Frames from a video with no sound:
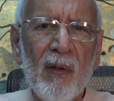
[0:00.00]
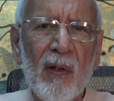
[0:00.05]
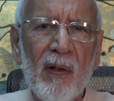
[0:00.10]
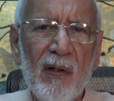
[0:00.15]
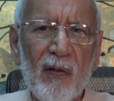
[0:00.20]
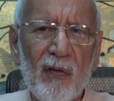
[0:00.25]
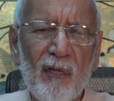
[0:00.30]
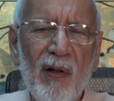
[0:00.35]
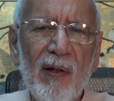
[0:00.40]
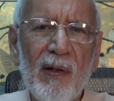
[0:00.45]

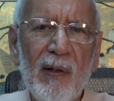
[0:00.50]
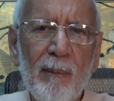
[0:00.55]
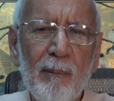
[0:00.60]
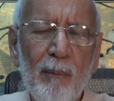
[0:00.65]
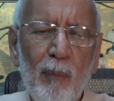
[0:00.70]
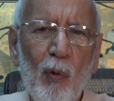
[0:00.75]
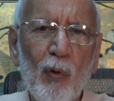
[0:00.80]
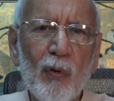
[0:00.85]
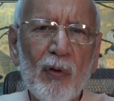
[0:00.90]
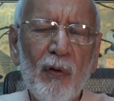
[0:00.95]
It's very
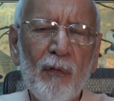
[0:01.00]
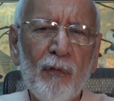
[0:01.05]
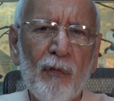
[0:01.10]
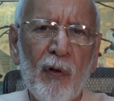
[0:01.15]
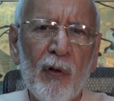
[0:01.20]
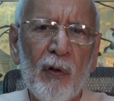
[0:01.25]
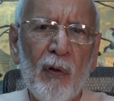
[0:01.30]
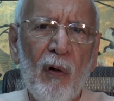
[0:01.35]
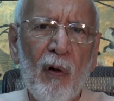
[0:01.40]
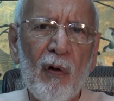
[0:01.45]
important
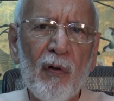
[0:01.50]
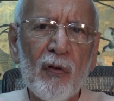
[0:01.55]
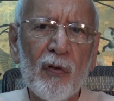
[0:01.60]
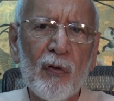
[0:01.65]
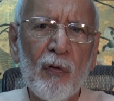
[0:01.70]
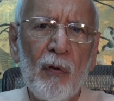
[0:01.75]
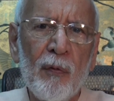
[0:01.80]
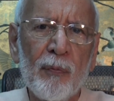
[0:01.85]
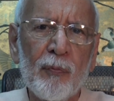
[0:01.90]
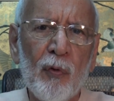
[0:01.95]
for your
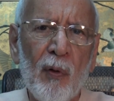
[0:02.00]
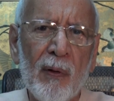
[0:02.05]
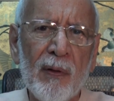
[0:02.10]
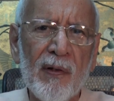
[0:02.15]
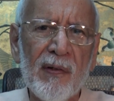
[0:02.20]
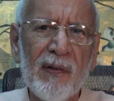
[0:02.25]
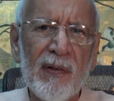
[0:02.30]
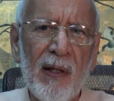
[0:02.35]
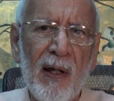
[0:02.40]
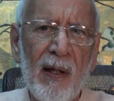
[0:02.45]
horoscope to
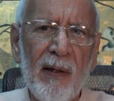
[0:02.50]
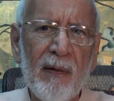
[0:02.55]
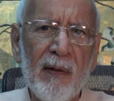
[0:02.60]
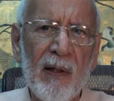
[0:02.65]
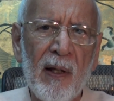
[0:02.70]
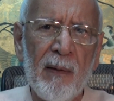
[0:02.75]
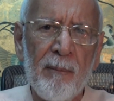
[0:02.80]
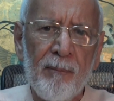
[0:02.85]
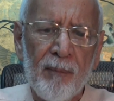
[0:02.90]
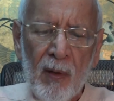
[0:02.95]
understand
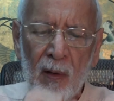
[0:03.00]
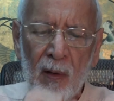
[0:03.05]
that.